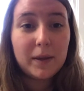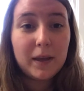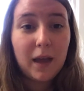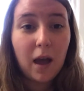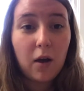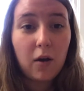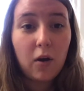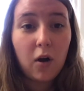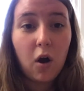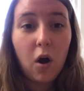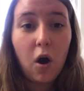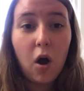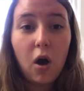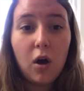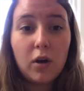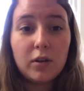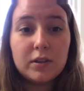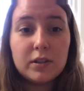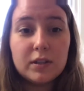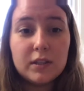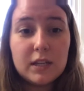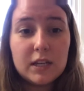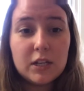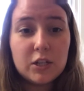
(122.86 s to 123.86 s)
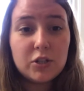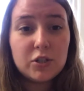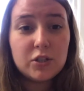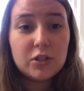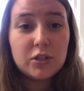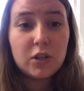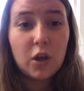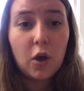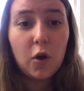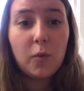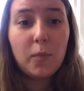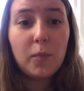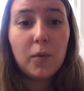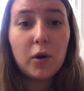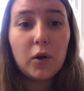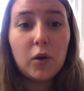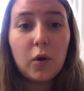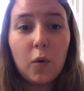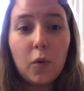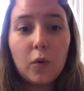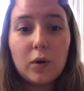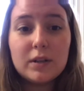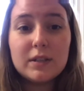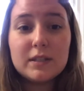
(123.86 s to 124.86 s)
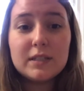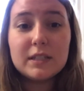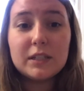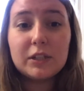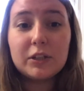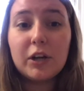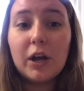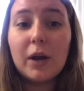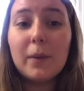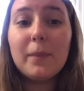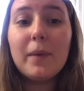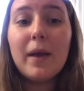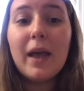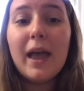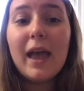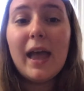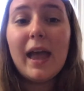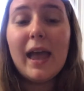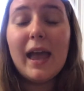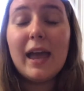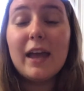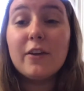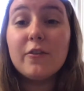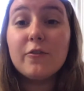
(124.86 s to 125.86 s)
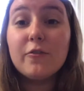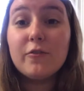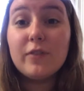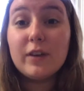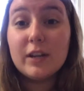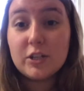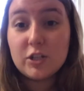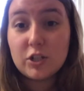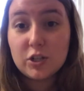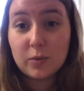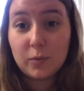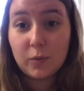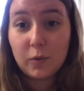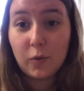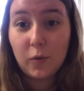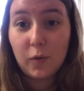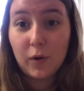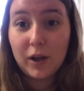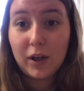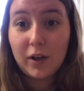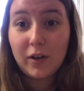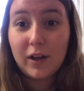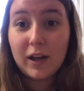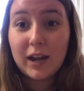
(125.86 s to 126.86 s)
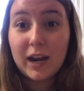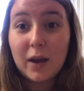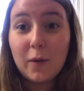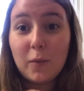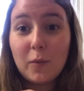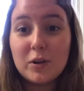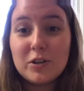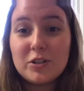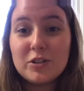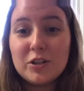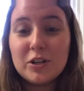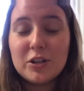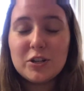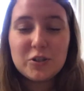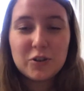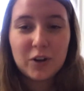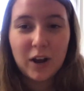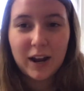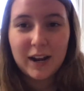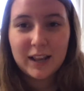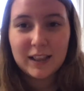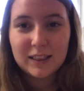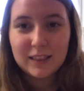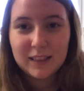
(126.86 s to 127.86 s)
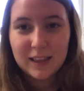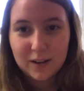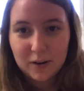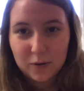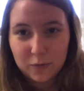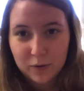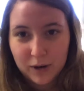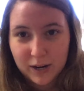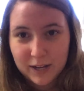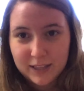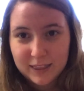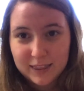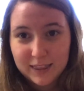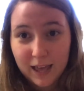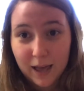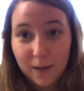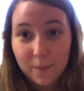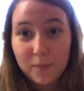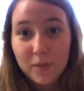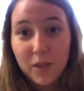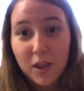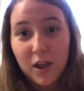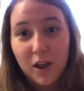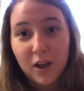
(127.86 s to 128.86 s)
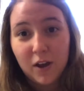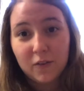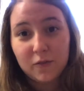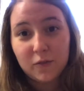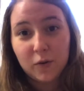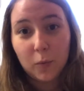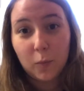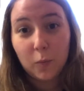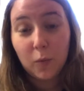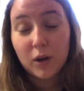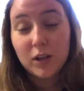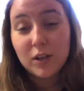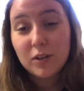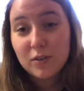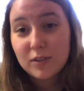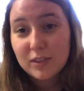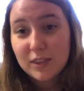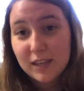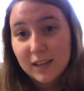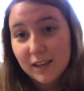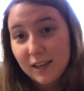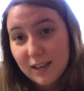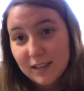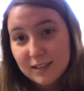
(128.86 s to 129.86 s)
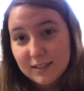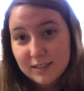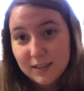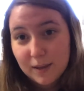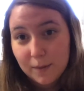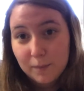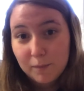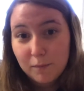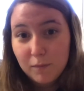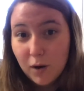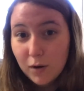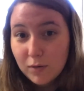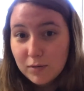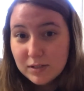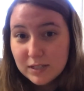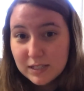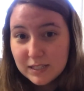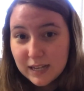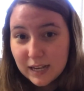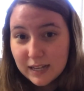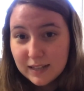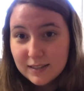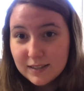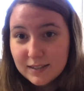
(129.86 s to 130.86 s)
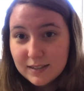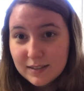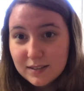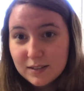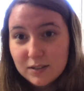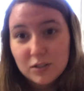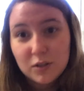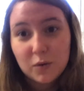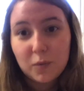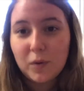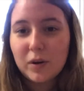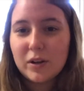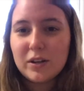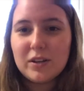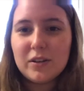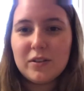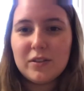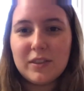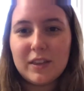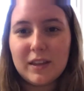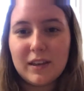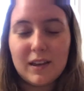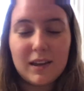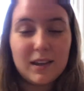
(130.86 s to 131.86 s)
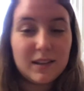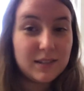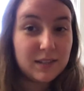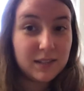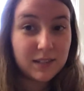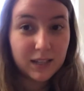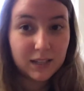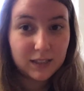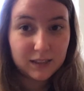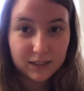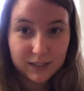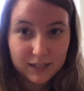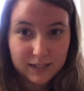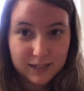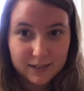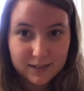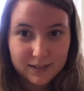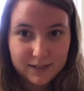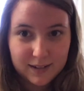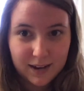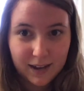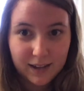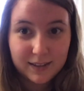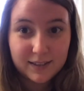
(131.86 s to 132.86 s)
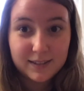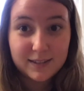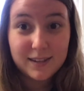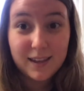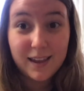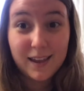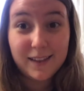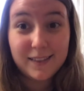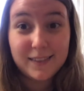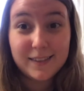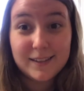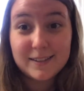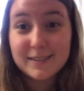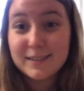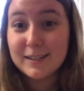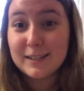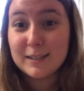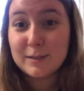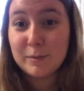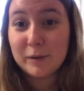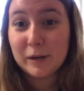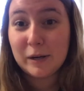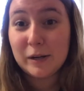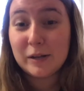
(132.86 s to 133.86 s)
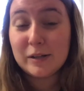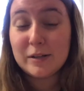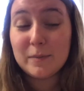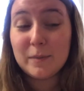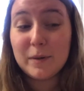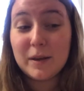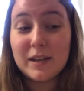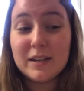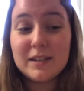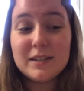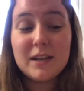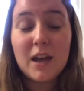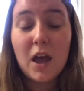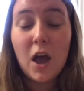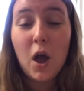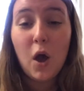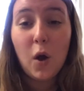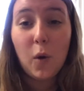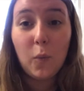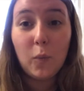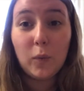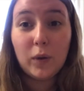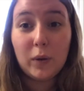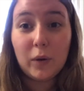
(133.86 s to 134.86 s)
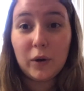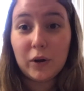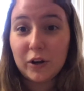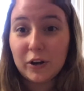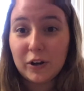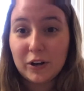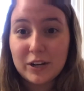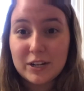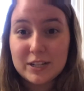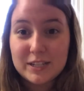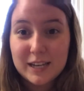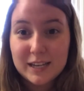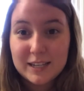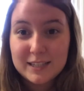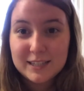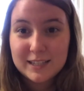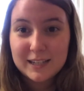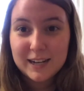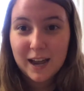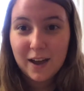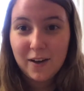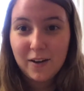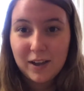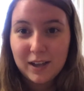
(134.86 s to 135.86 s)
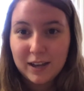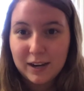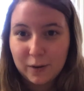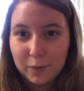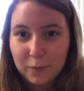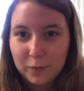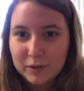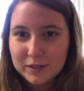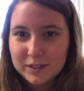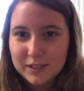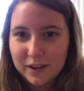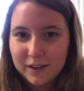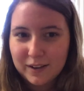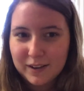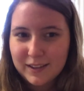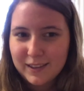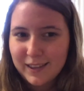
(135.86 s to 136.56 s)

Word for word: alcohol, dish soap, corn syrup, and vegetable oil. And I want you to try to rank them from what you think is the most dense to what you think is the least dense. In this experiment, we are going to test it out and it will tell you the